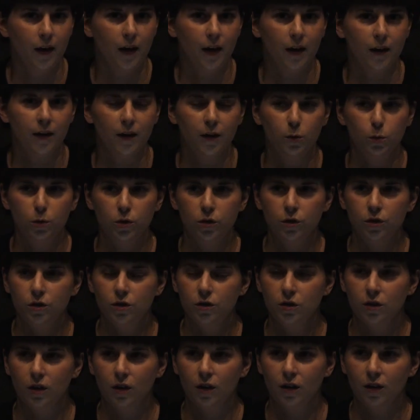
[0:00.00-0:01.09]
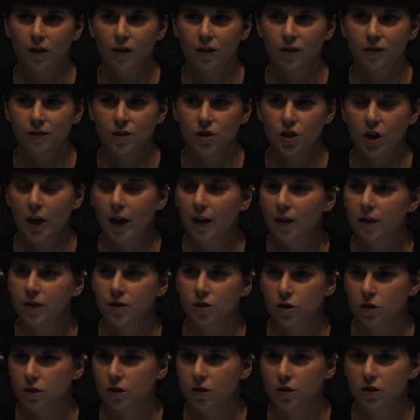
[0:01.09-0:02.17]
And I would
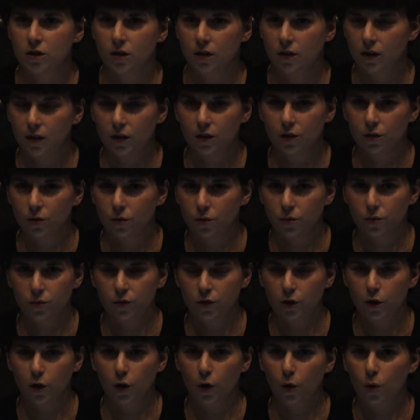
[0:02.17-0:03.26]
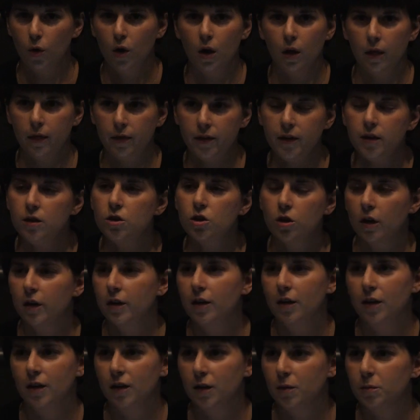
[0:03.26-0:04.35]
challenge us to think of, you know, the
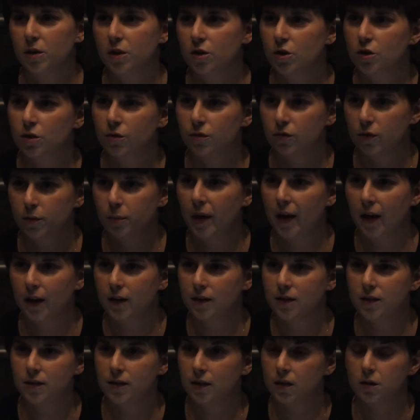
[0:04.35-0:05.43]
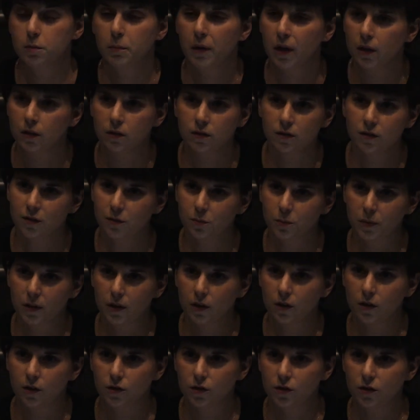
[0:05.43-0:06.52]
shocking image of the past 6 months,
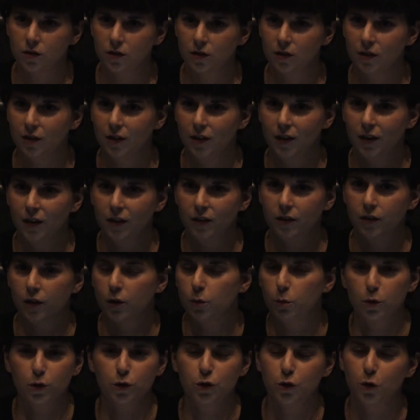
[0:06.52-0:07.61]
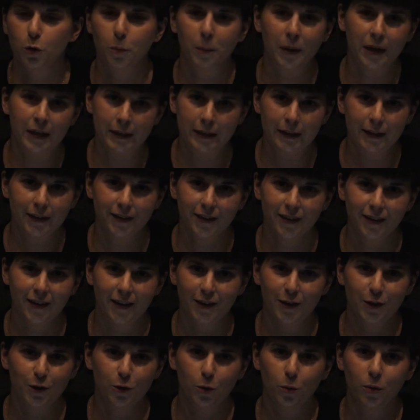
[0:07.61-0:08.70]
because there were so many, and
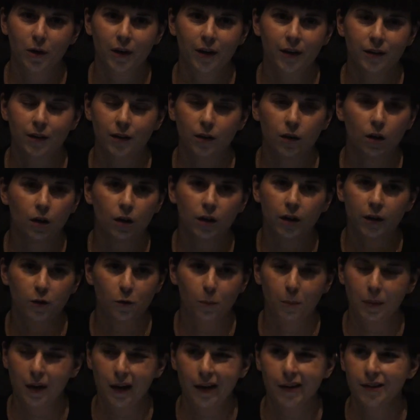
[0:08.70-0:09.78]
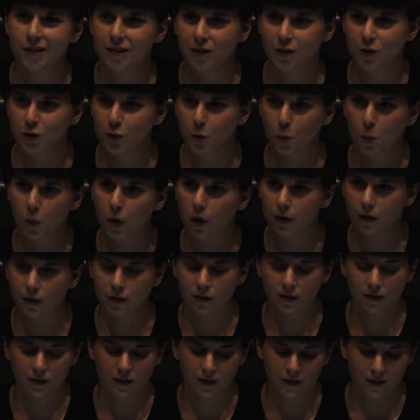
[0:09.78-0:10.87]
in a way they all kind of blend into one,
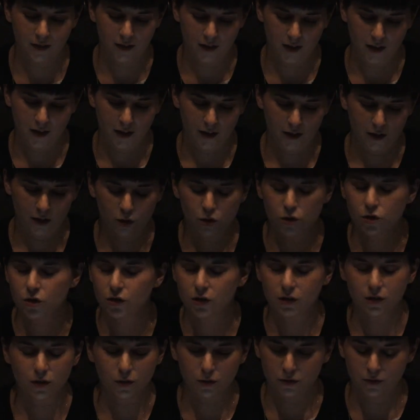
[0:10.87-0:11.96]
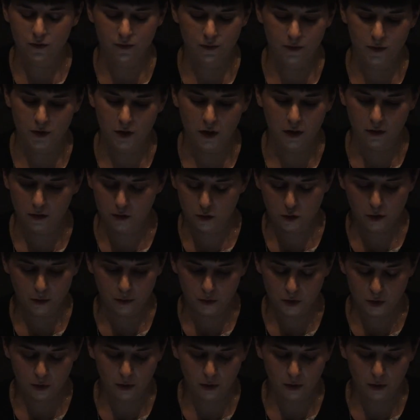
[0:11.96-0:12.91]
usually of Donald Trump